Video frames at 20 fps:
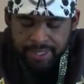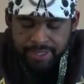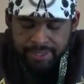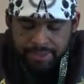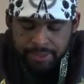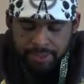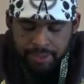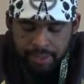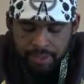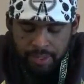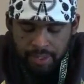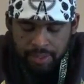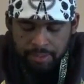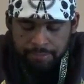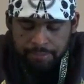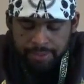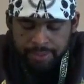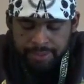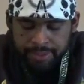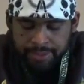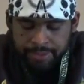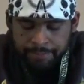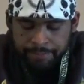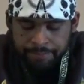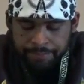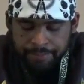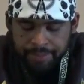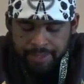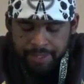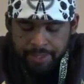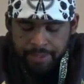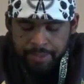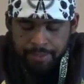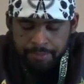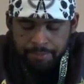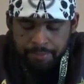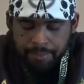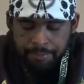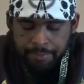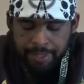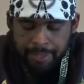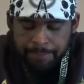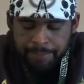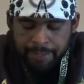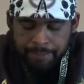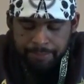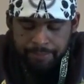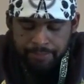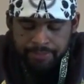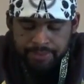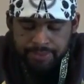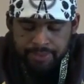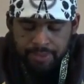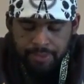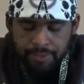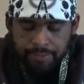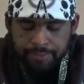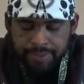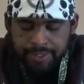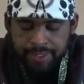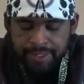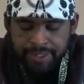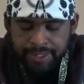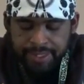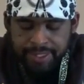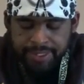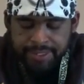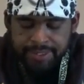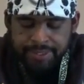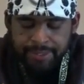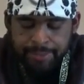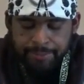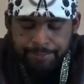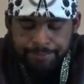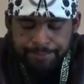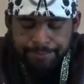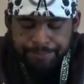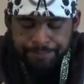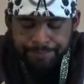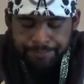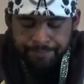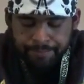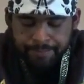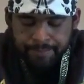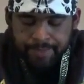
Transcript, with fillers: and talked with him when my people served in Egypt.